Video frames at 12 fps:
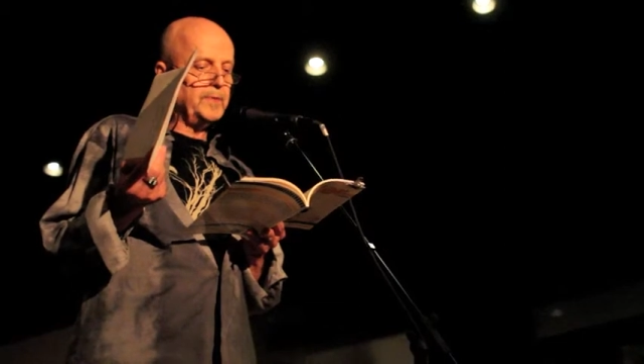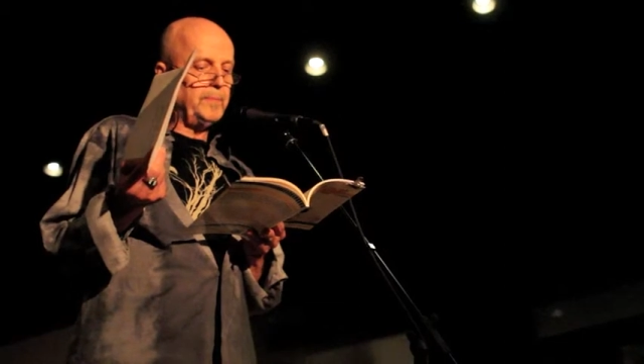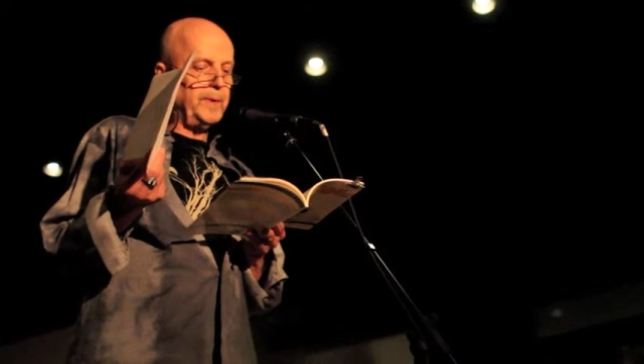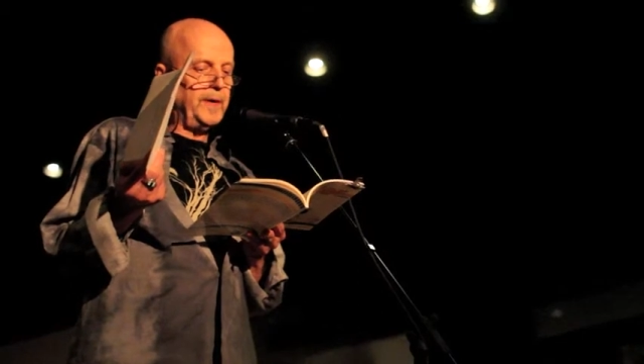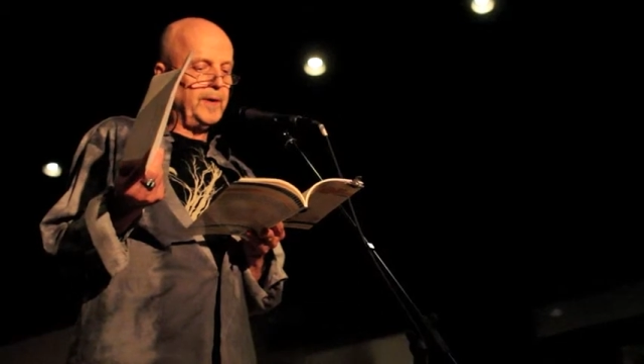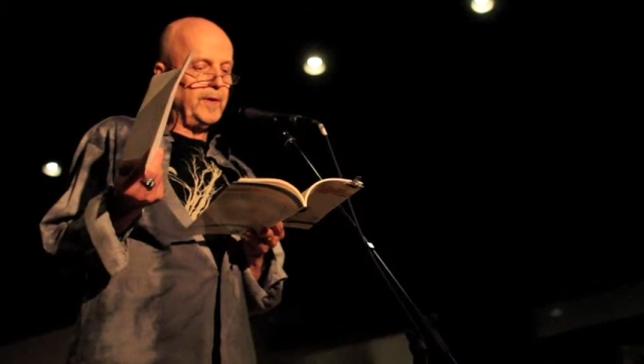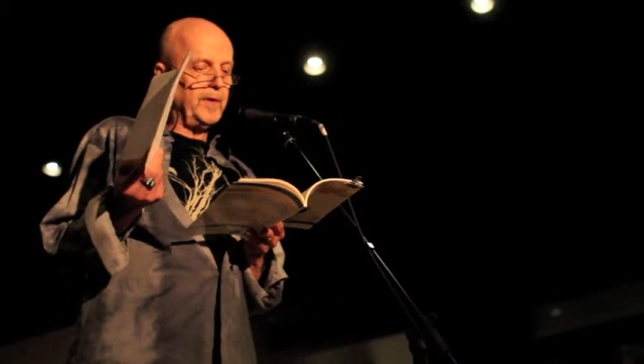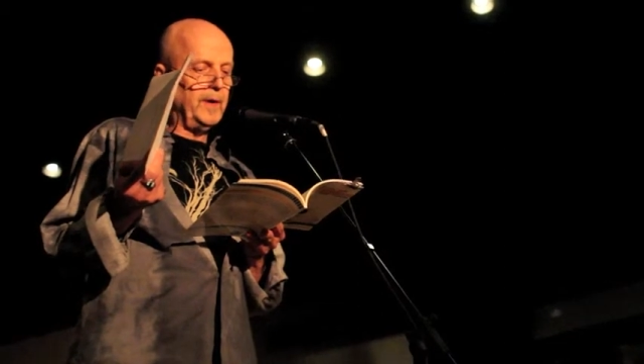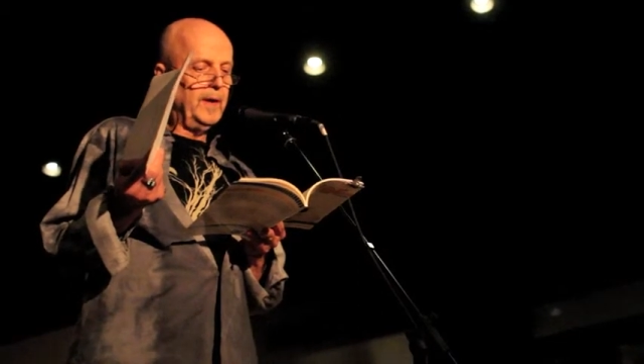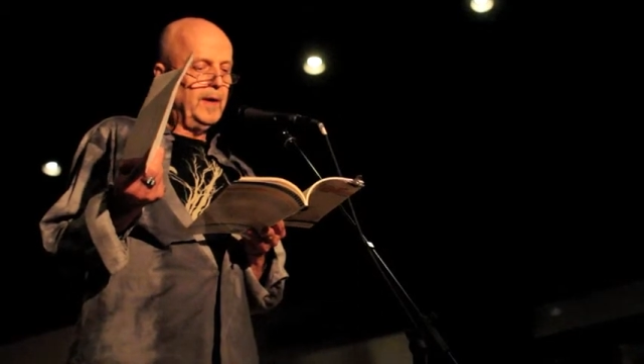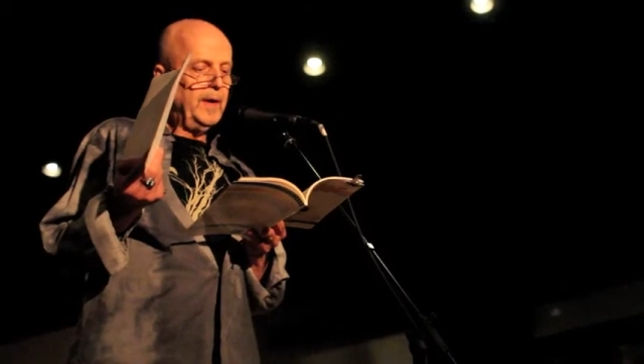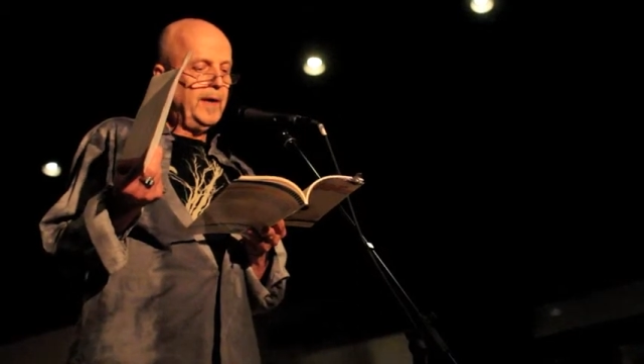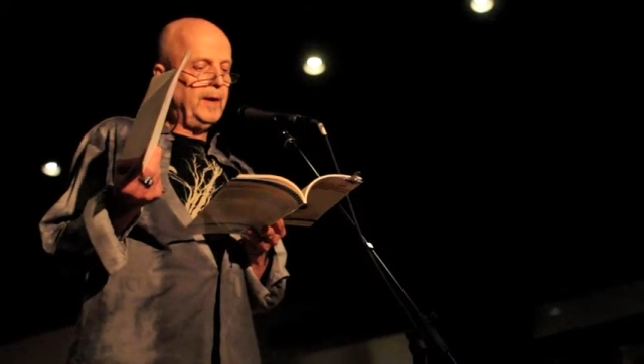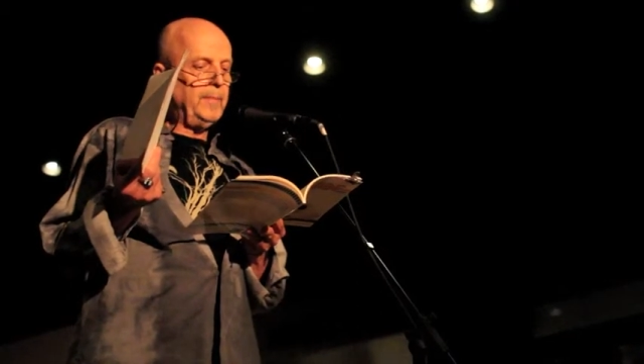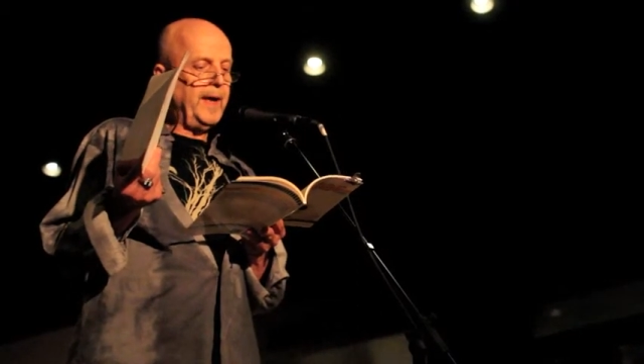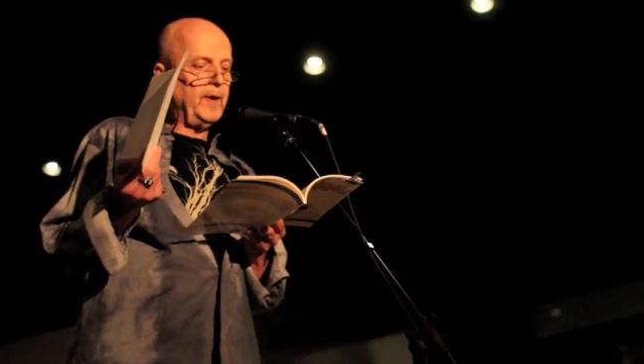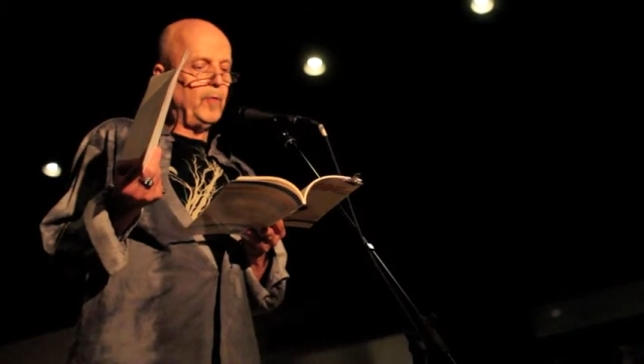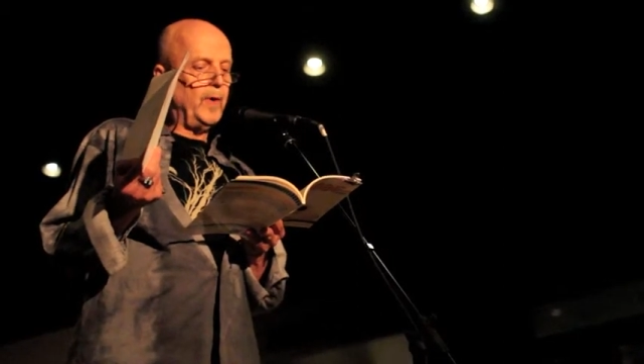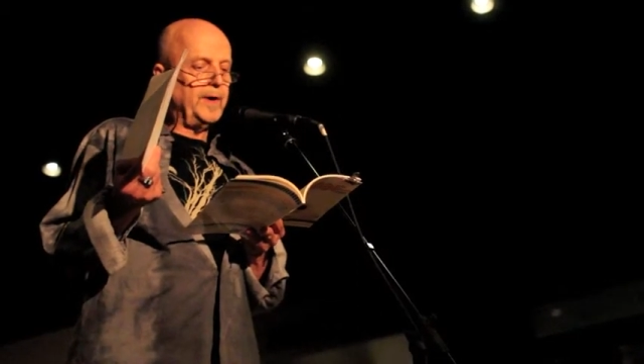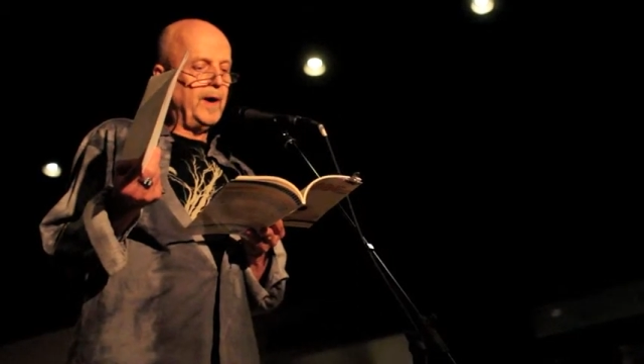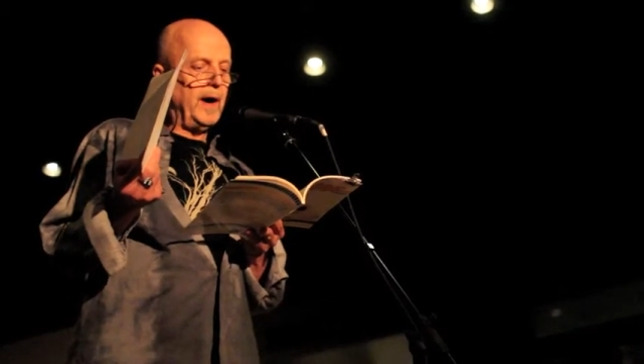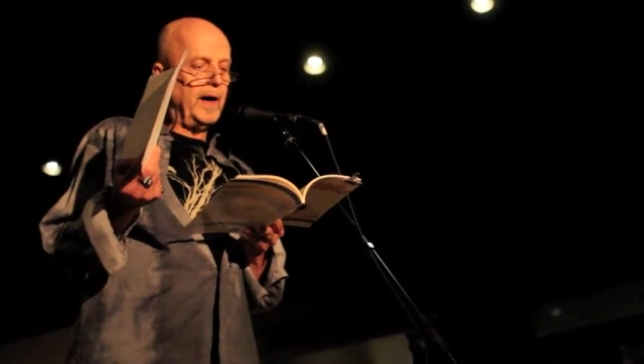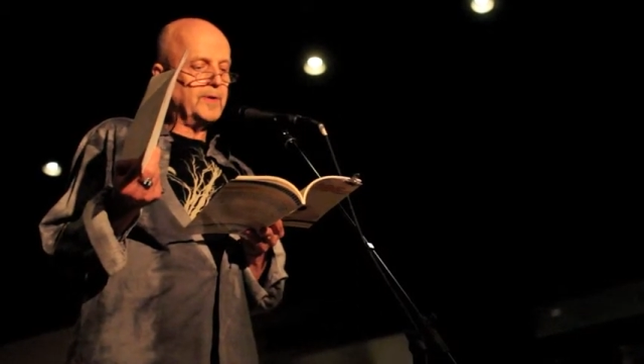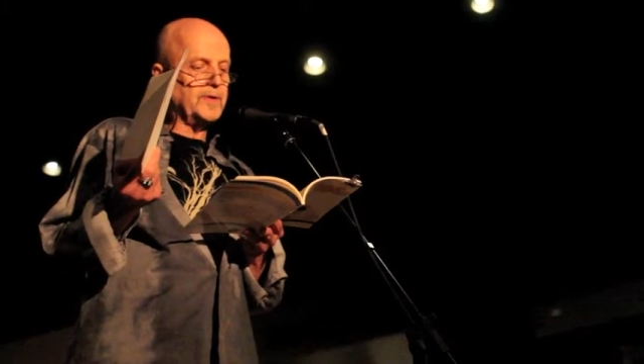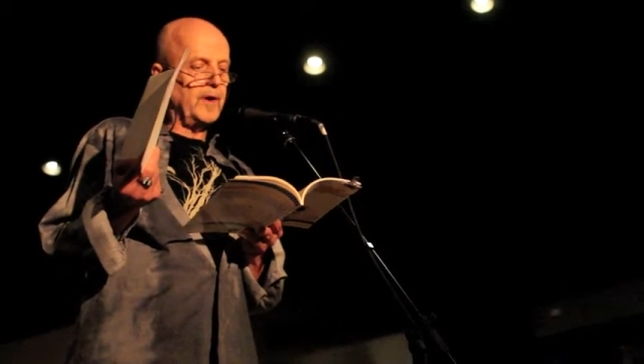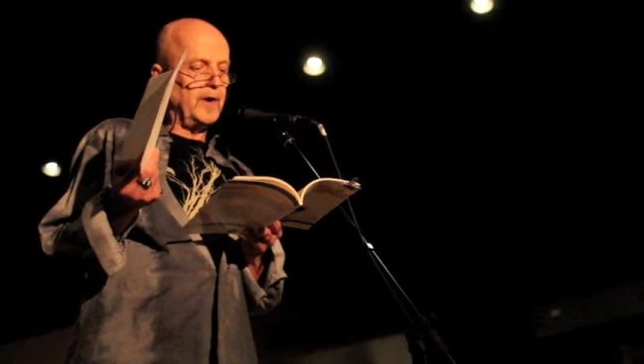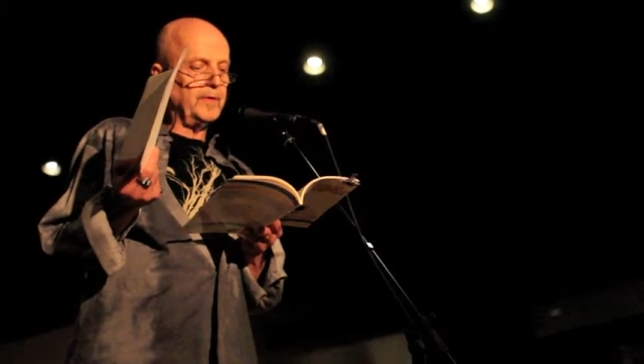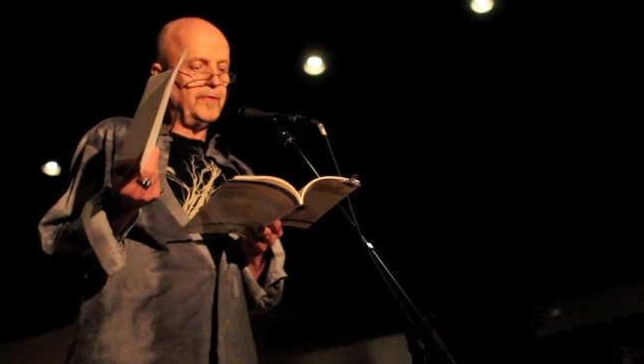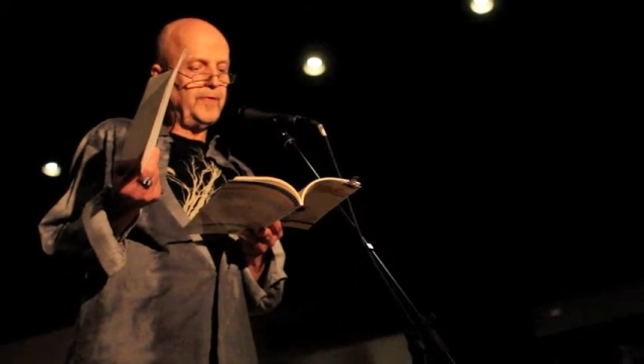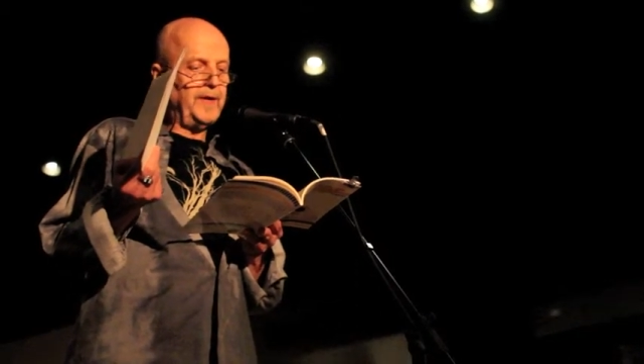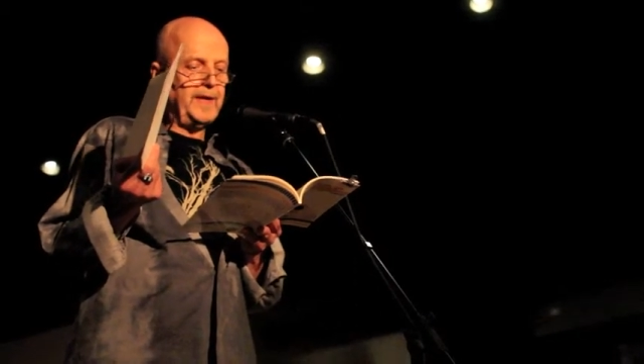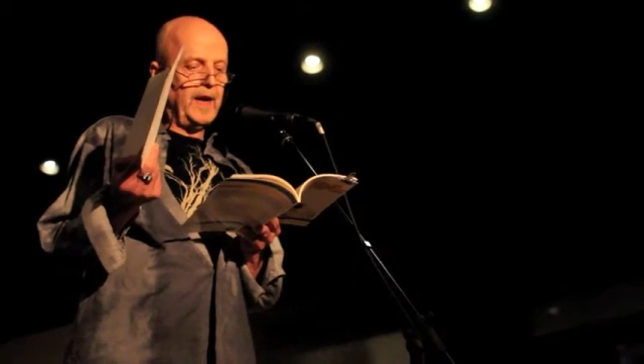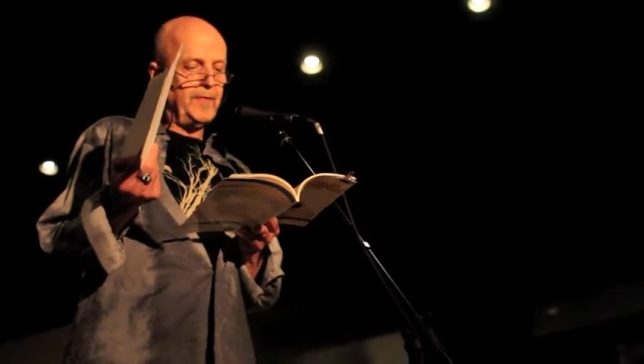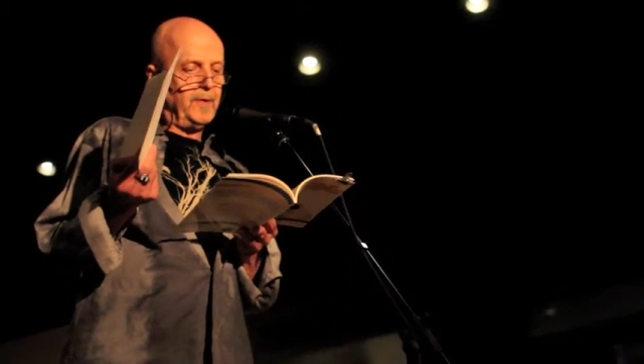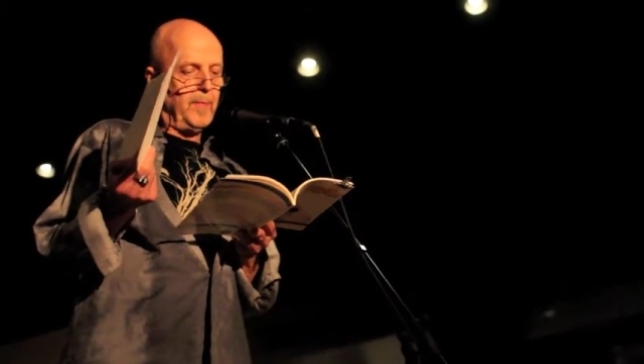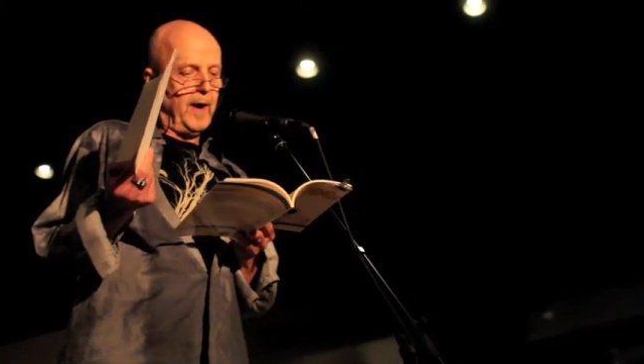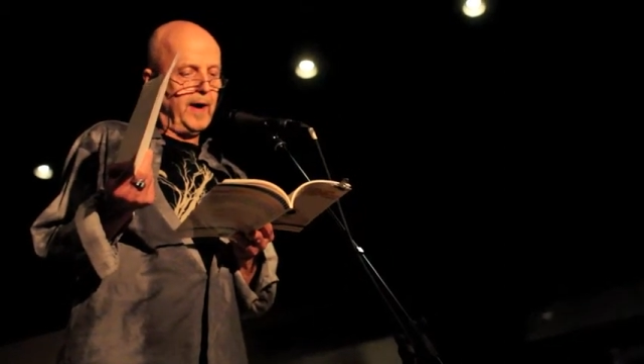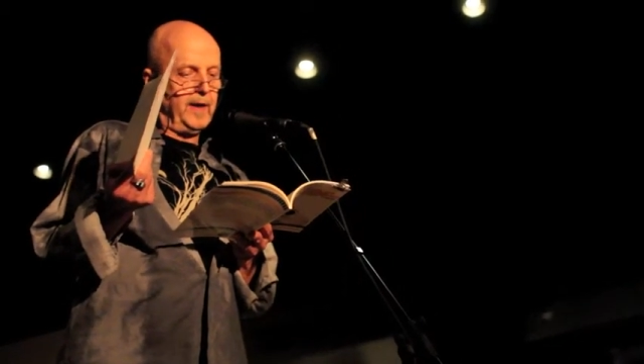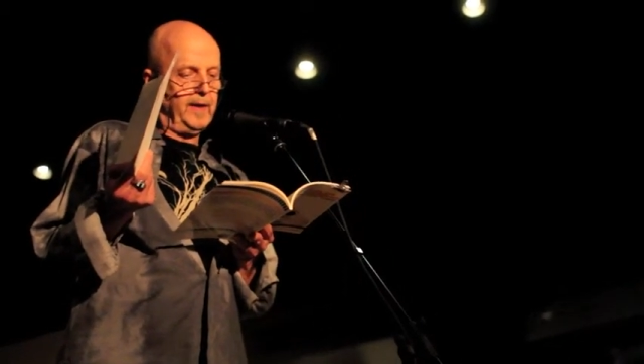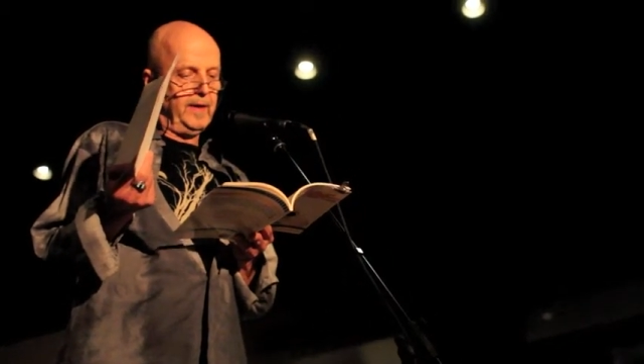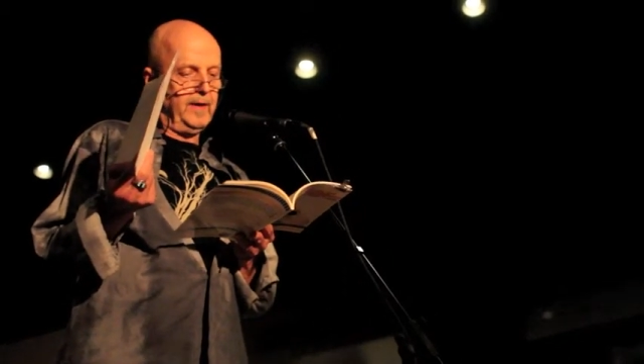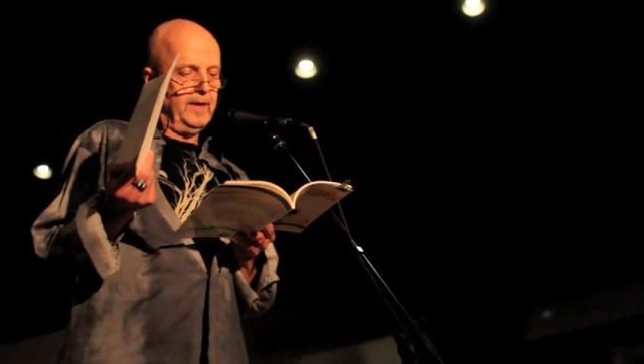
into beer and make one hot dog feed everybody.